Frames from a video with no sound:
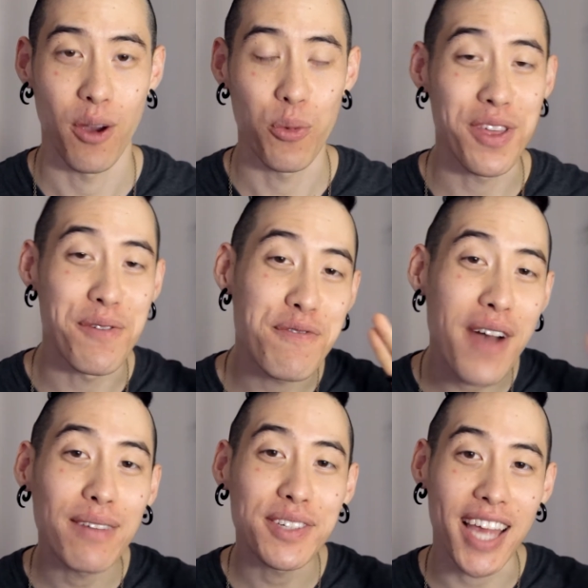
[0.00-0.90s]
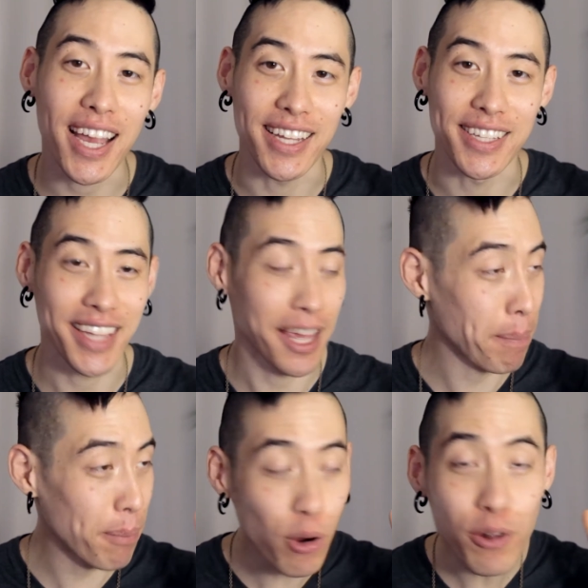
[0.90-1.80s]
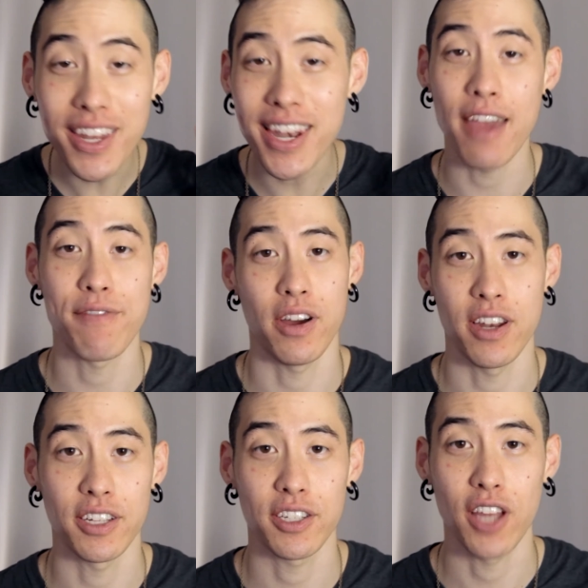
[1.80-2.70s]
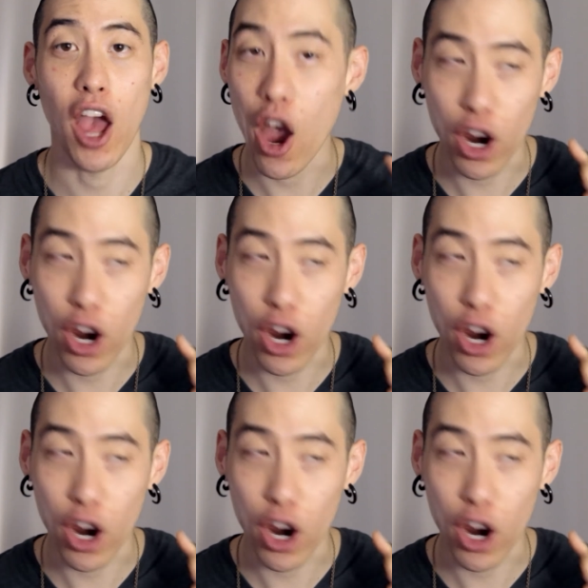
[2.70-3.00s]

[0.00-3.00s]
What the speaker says: Within 5 seconds, they had pulled a knife on us,